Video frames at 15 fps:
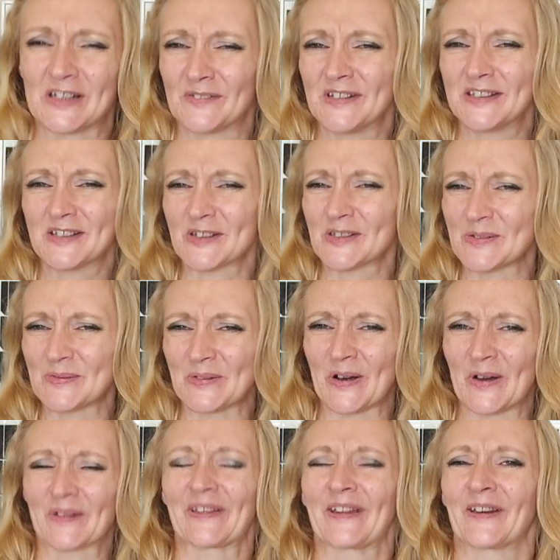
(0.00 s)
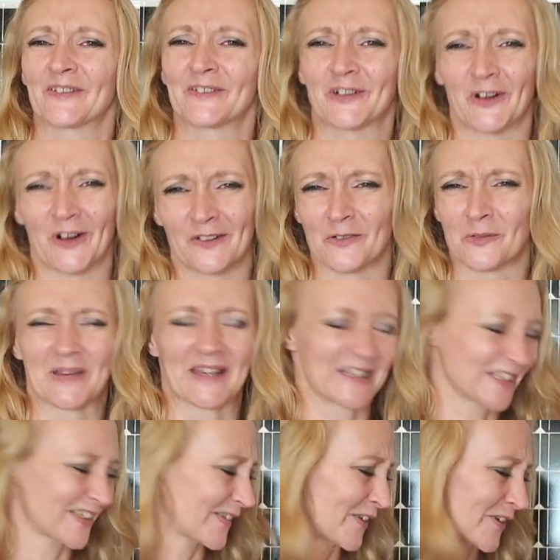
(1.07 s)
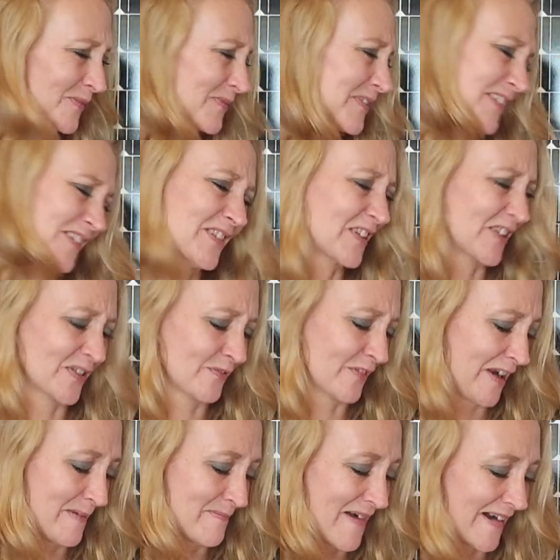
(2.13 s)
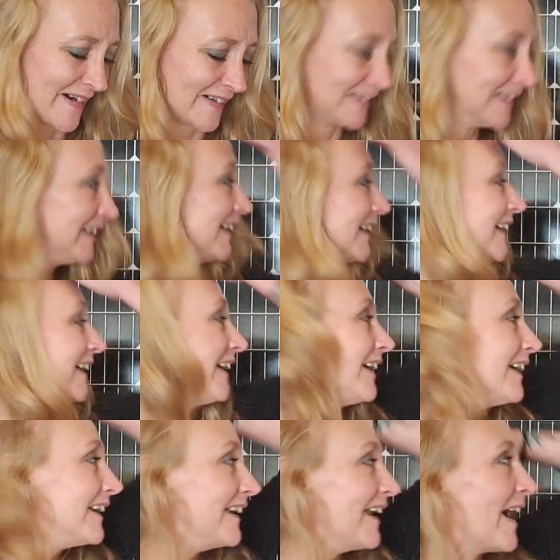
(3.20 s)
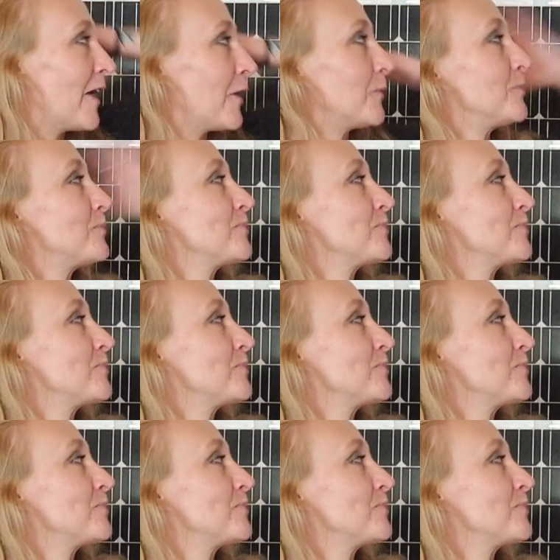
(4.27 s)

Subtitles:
If it doesn't work, then I've got other plans for them, so it doesn't really matter. Now,